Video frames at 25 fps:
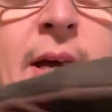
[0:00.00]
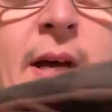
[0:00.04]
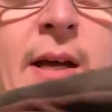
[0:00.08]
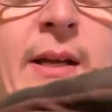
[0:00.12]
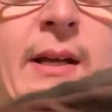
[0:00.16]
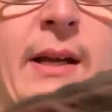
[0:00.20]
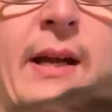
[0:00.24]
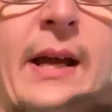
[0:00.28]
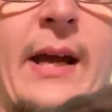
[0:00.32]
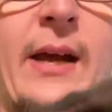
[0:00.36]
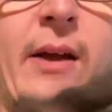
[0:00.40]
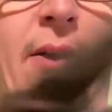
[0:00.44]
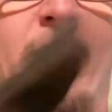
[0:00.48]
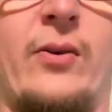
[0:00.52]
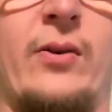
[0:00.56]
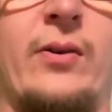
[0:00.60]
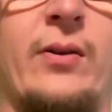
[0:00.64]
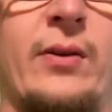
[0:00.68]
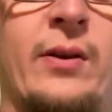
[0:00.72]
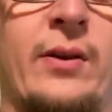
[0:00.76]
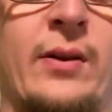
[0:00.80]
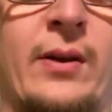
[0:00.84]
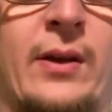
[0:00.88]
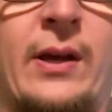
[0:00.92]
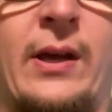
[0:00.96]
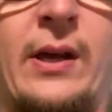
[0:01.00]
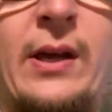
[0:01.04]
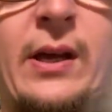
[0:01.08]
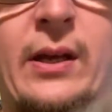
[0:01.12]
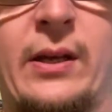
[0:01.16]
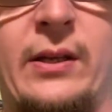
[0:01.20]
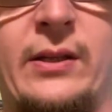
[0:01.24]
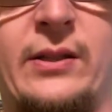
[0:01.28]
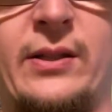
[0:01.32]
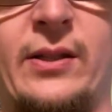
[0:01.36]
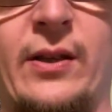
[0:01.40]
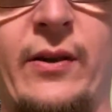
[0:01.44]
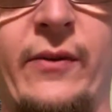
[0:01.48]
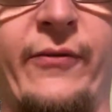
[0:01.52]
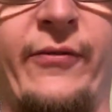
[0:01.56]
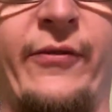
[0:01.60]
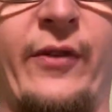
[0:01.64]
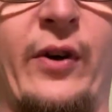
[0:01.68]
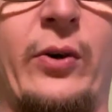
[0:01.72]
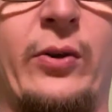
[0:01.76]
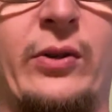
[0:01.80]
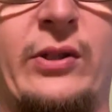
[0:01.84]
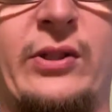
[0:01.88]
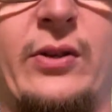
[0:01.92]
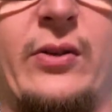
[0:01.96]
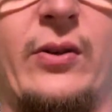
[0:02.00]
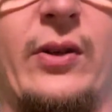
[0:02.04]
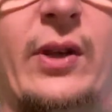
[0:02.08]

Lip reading: Now, some folks are